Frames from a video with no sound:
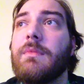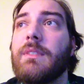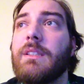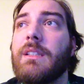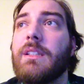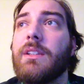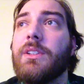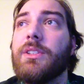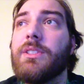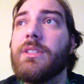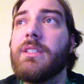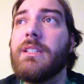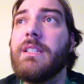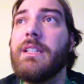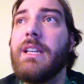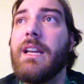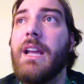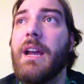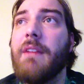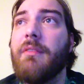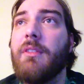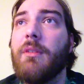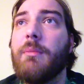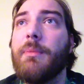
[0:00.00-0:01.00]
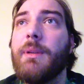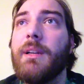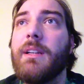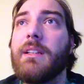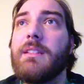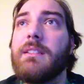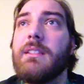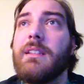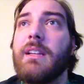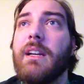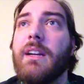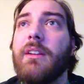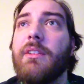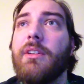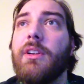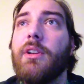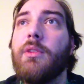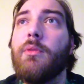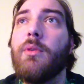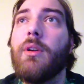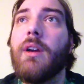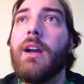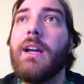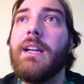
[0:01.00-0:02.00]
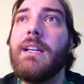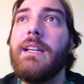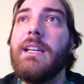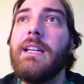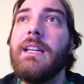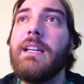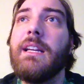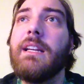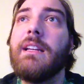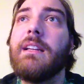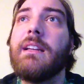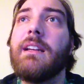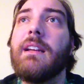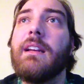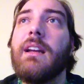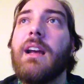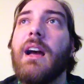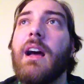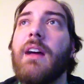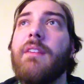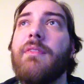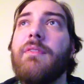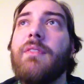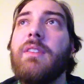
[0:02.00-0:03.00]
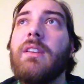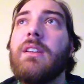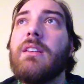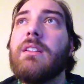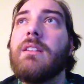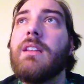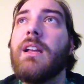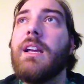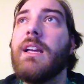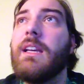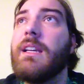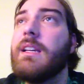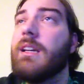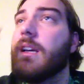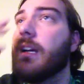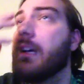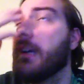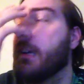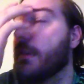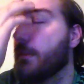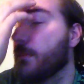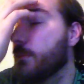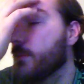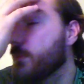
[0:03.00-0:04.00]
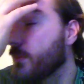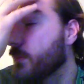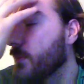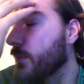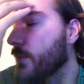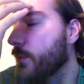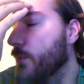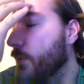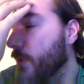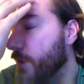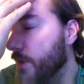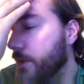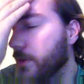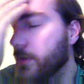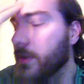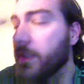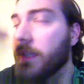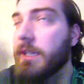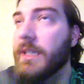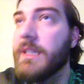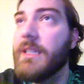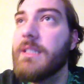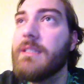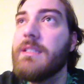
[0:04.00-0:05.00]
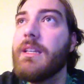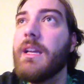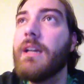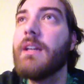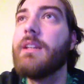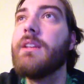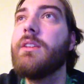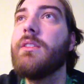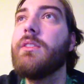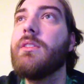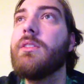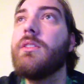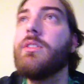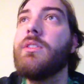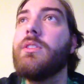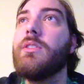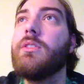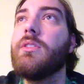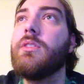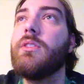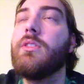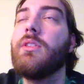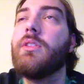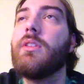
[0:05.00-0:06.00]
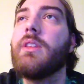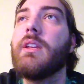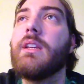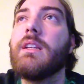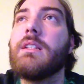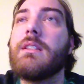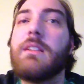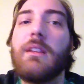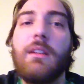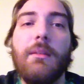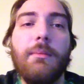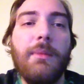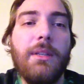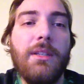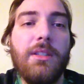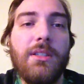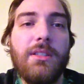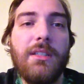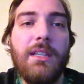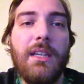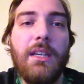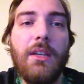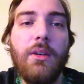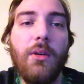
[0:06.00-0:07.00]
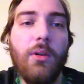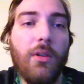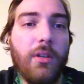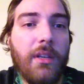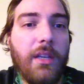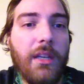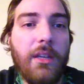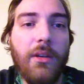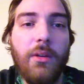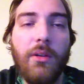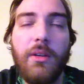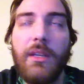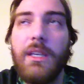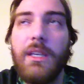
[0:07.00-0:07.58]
There's never been a scenario where I need it. I feel like when you look at this deck, you think it's going to be just keyhole, keyhole,